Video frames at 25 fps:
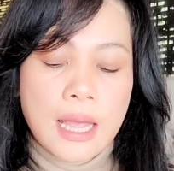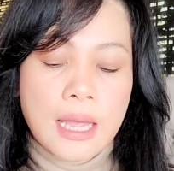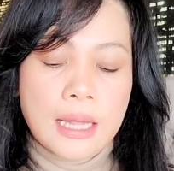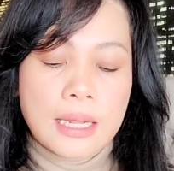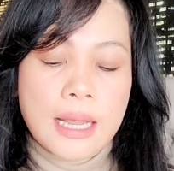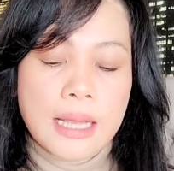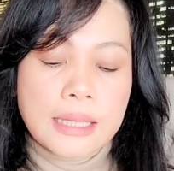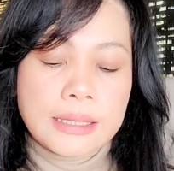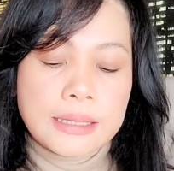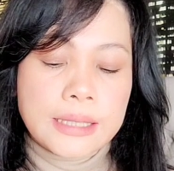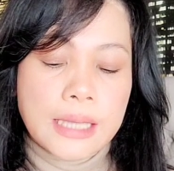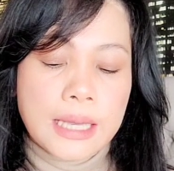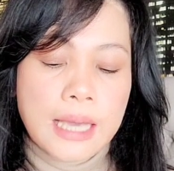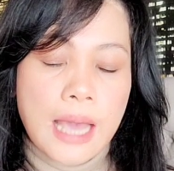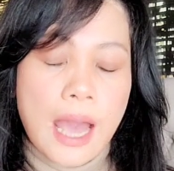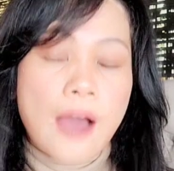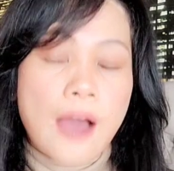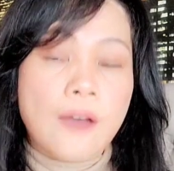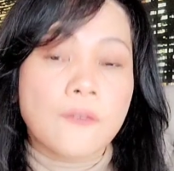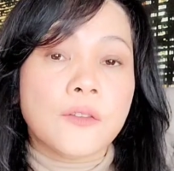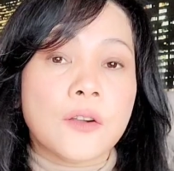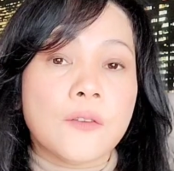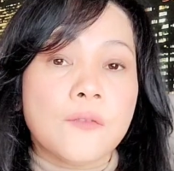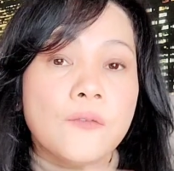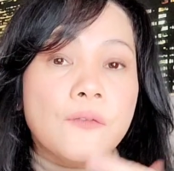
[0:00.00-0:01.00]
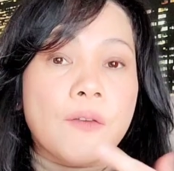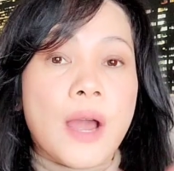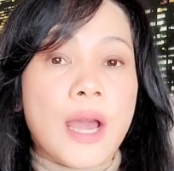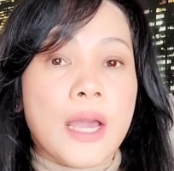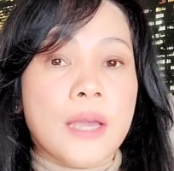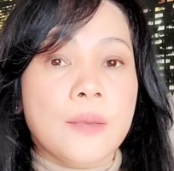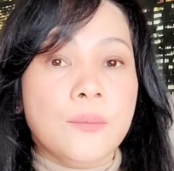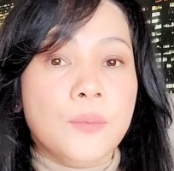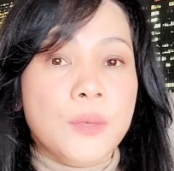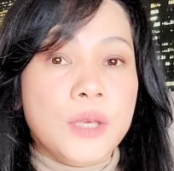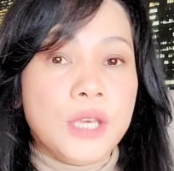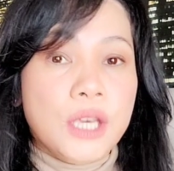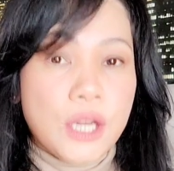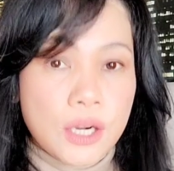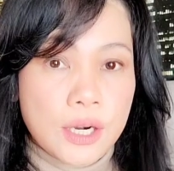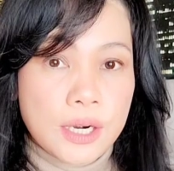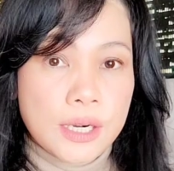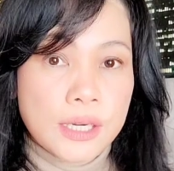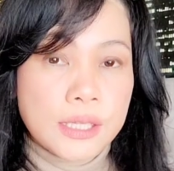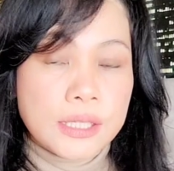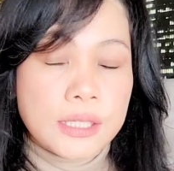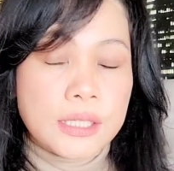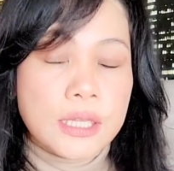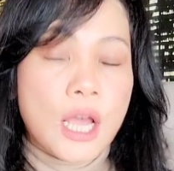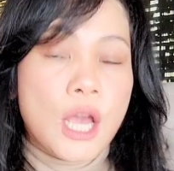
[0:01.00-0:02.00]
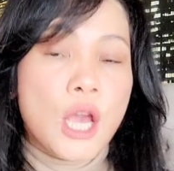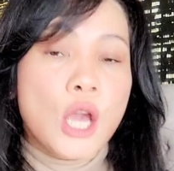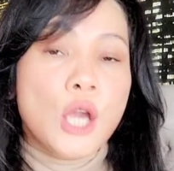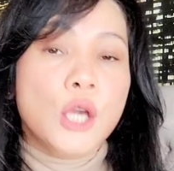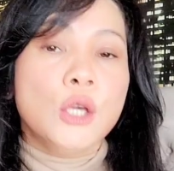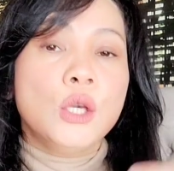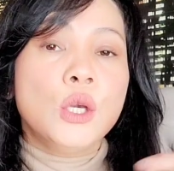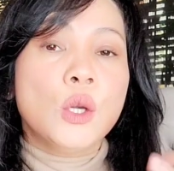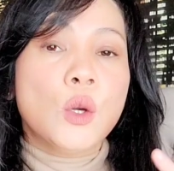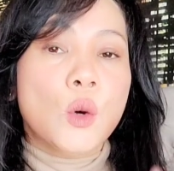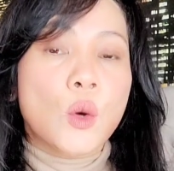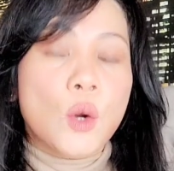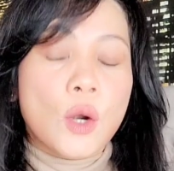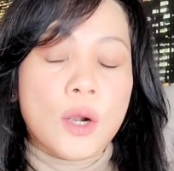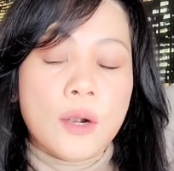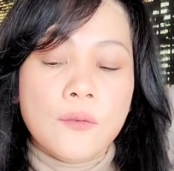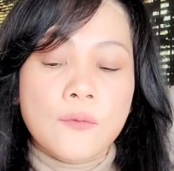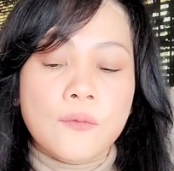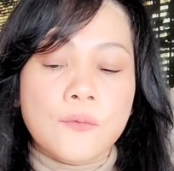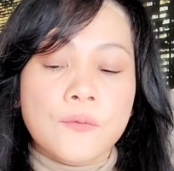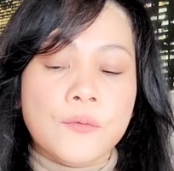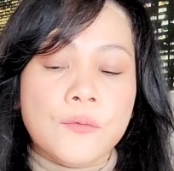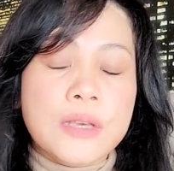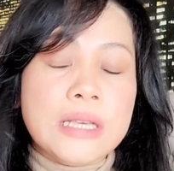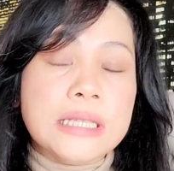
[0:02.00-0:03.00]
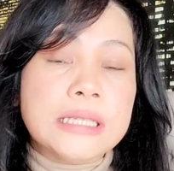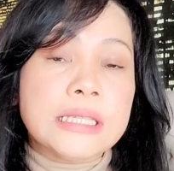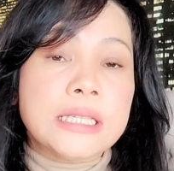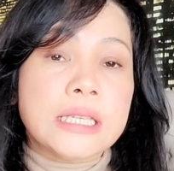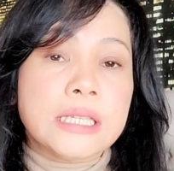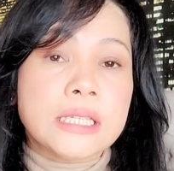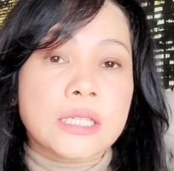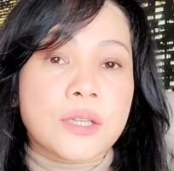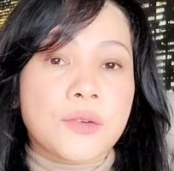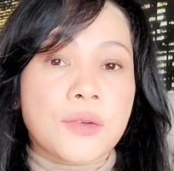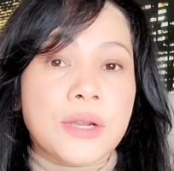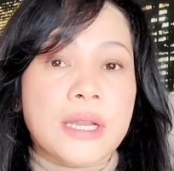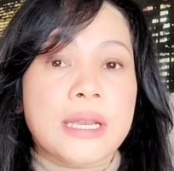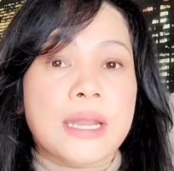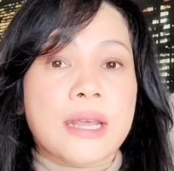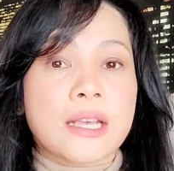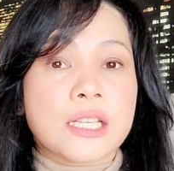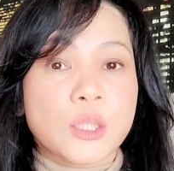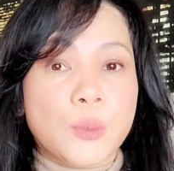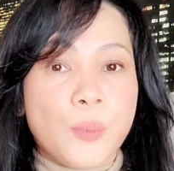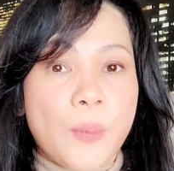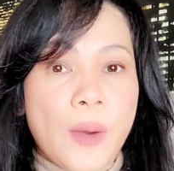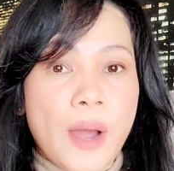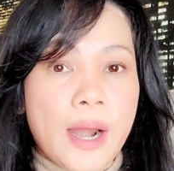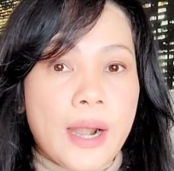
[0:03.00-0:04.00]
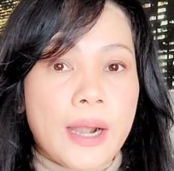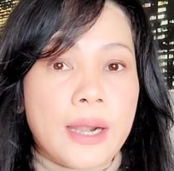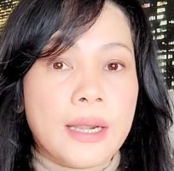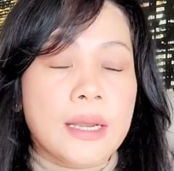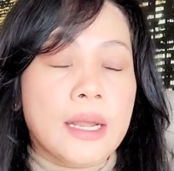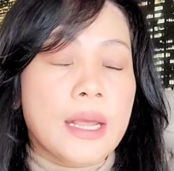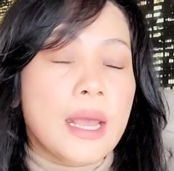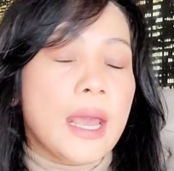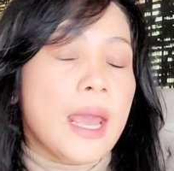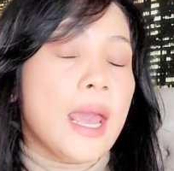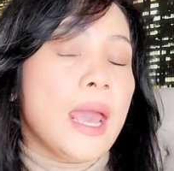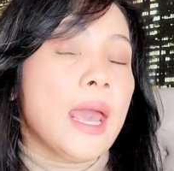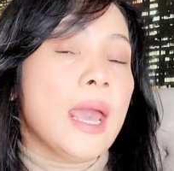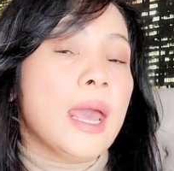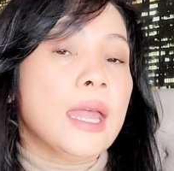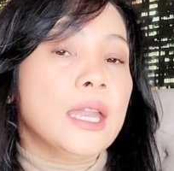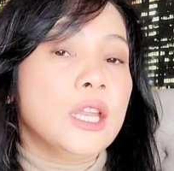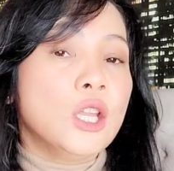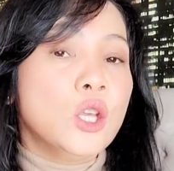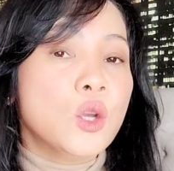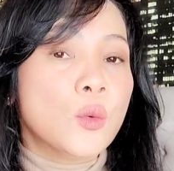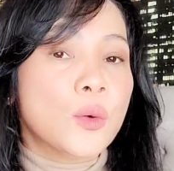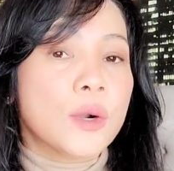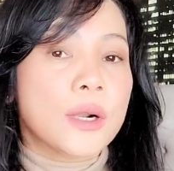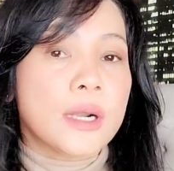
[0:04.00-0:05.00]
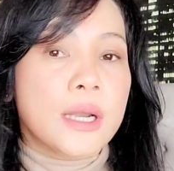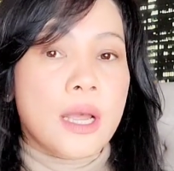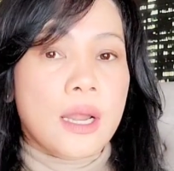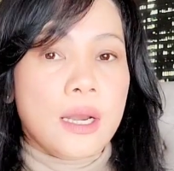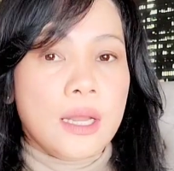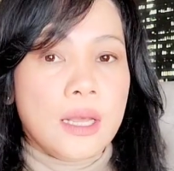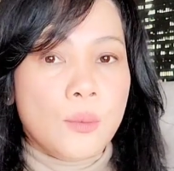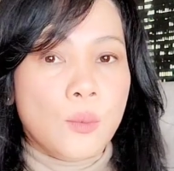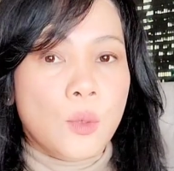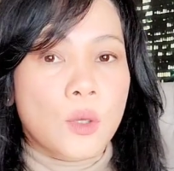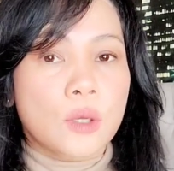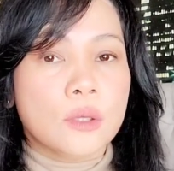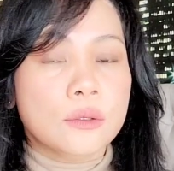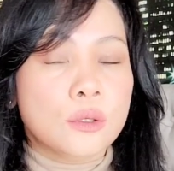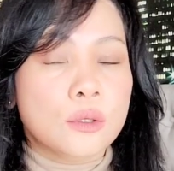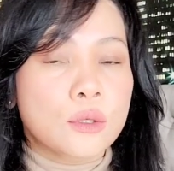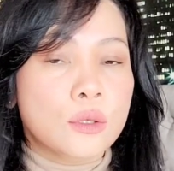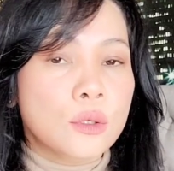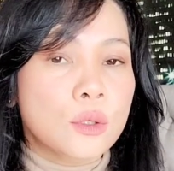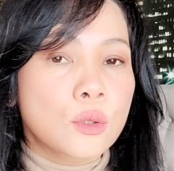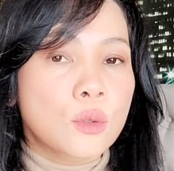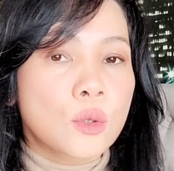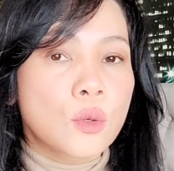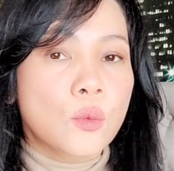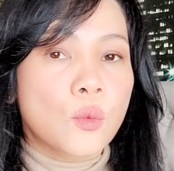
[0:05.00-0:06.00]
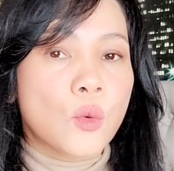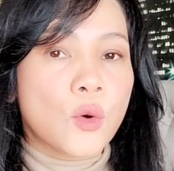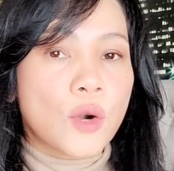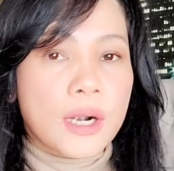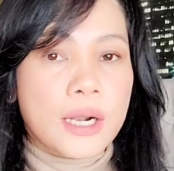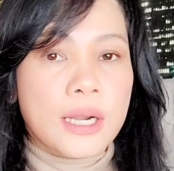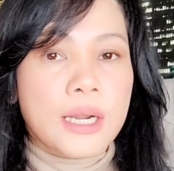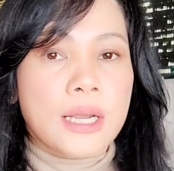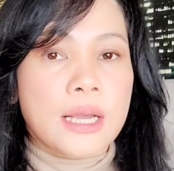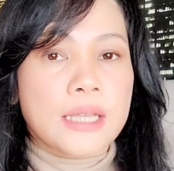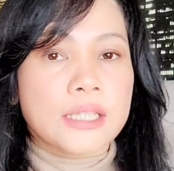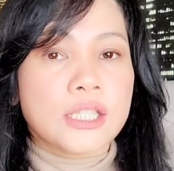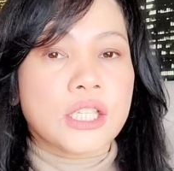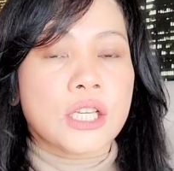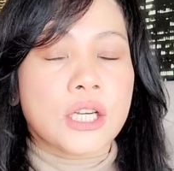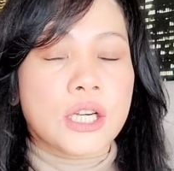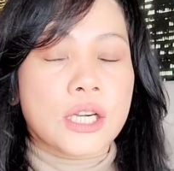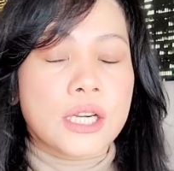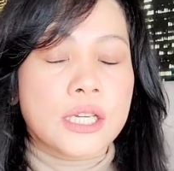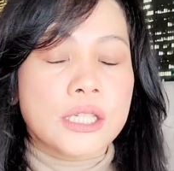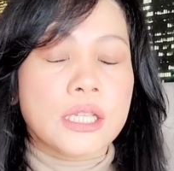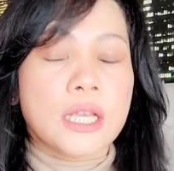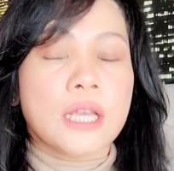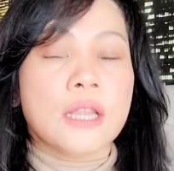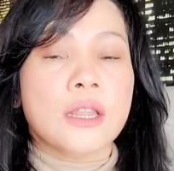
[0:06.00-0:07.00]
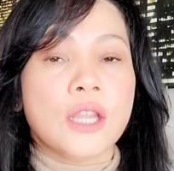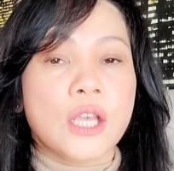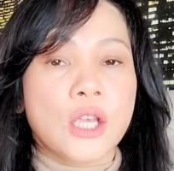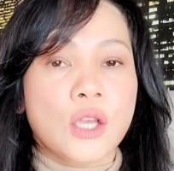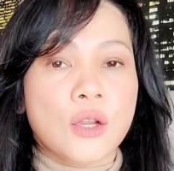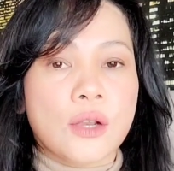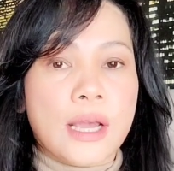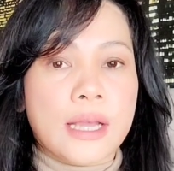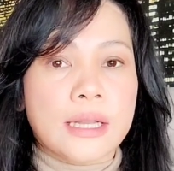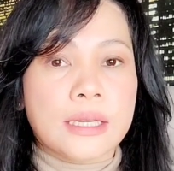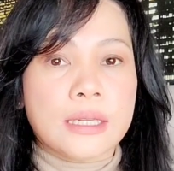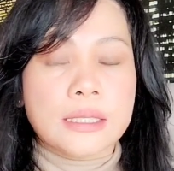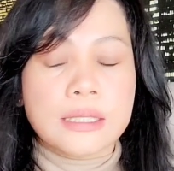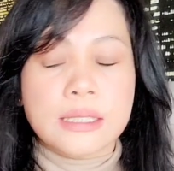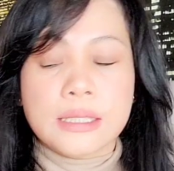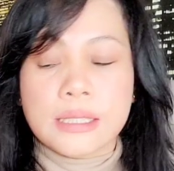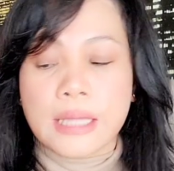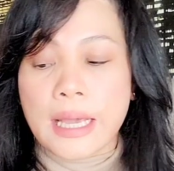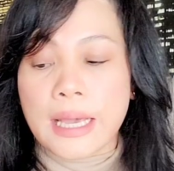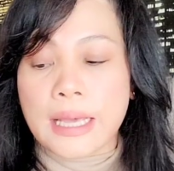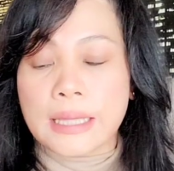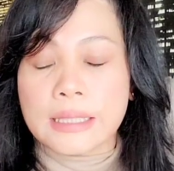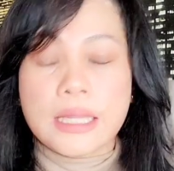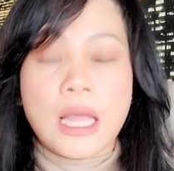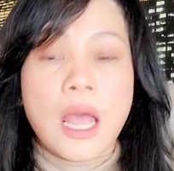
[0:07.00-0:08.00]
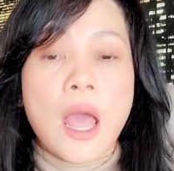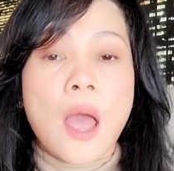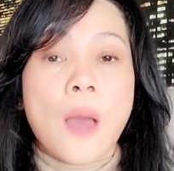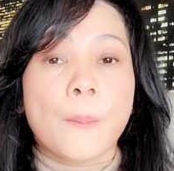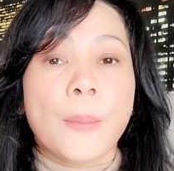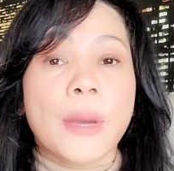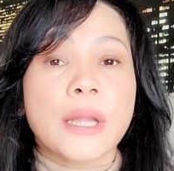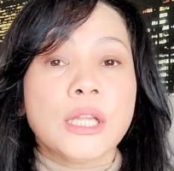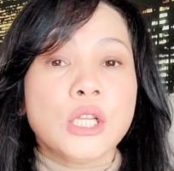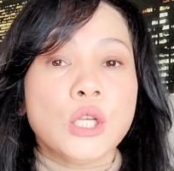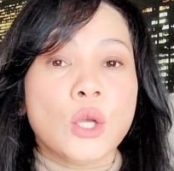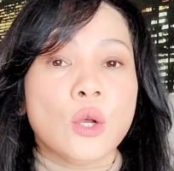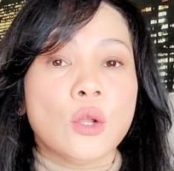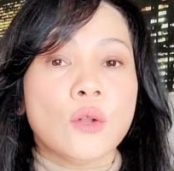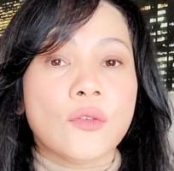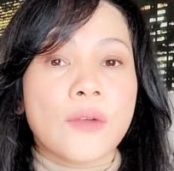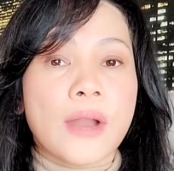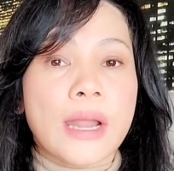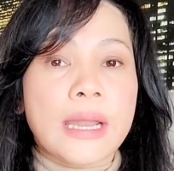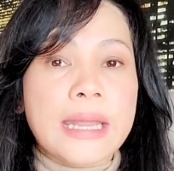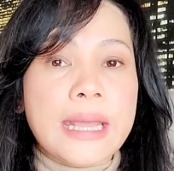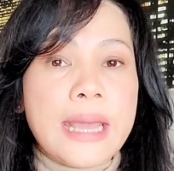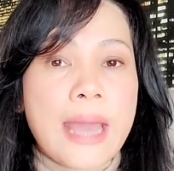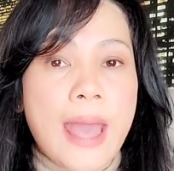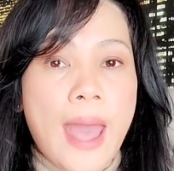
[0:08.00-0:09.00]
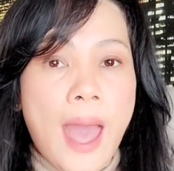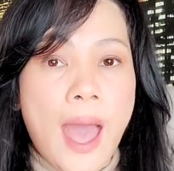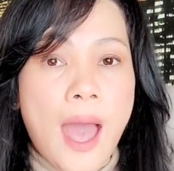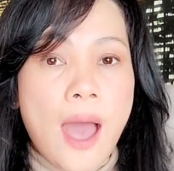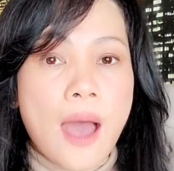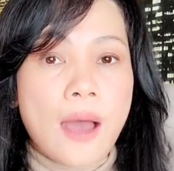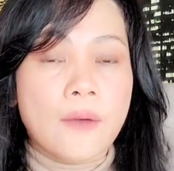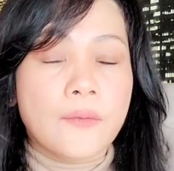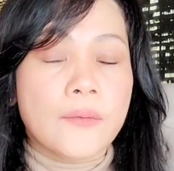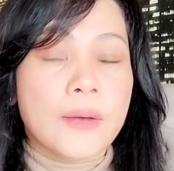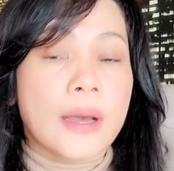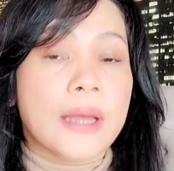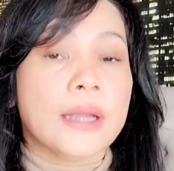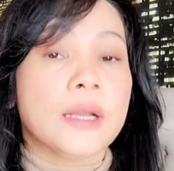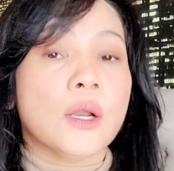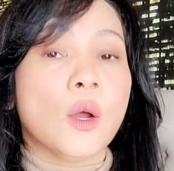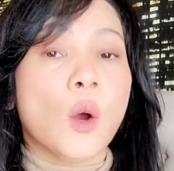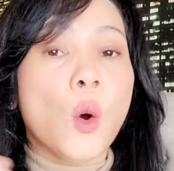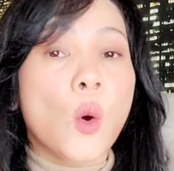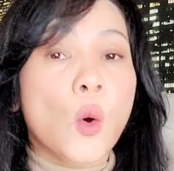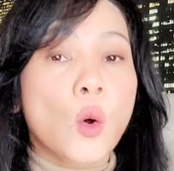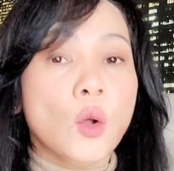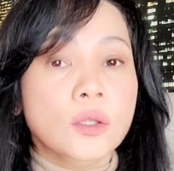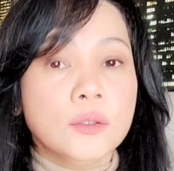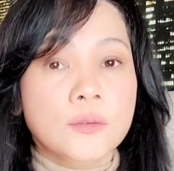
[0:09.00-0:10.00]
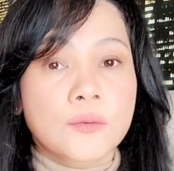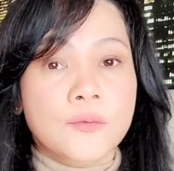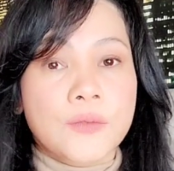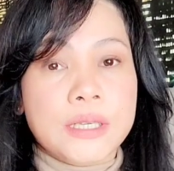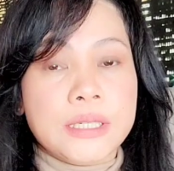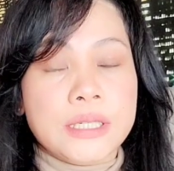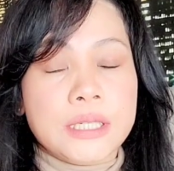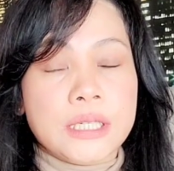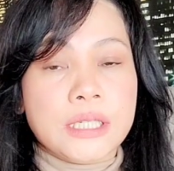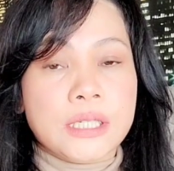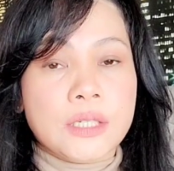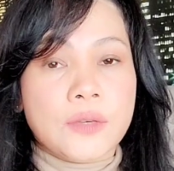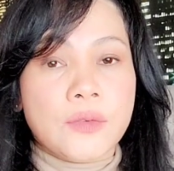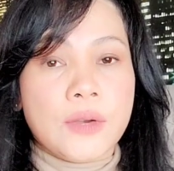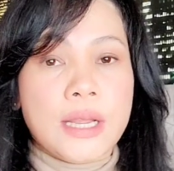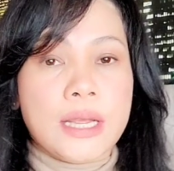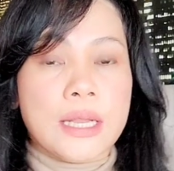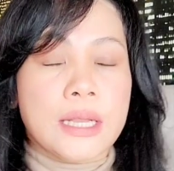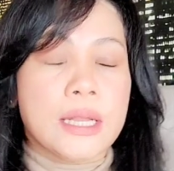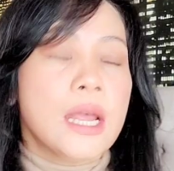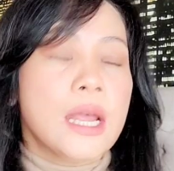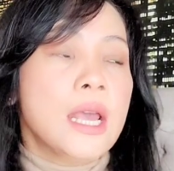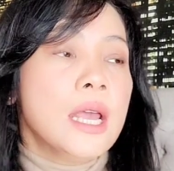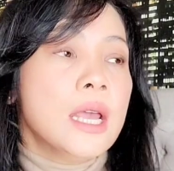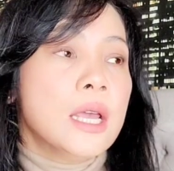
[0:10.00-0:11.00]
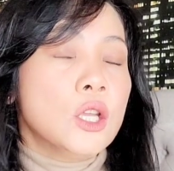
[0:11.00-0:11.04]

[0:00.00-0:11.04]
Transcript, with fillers: Let's say after 5 years, your Visa Screen expired and you were not able to work as a nurse in the United States, but you already have an old Visa Screen.